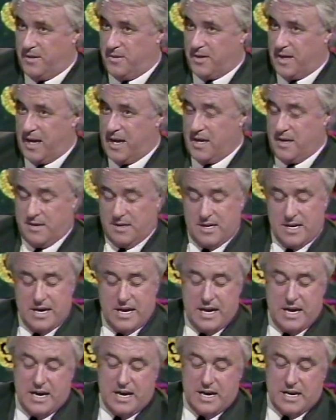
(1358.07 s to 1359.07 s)
Okay,
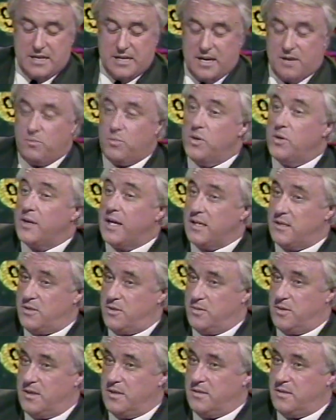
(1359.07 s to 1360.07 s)
and then we'll get
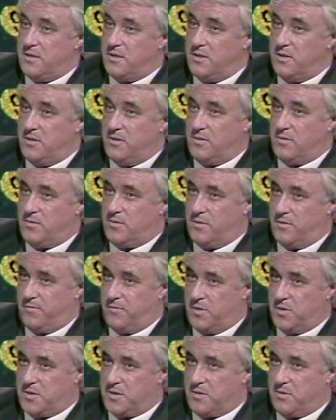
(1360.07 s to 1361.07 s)
you on to your
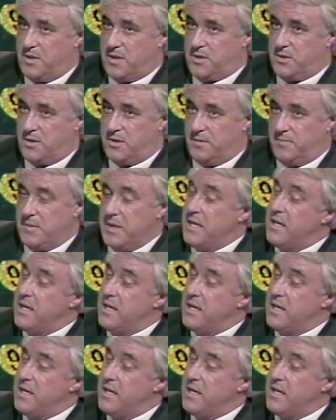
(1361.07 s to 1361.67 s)
first question.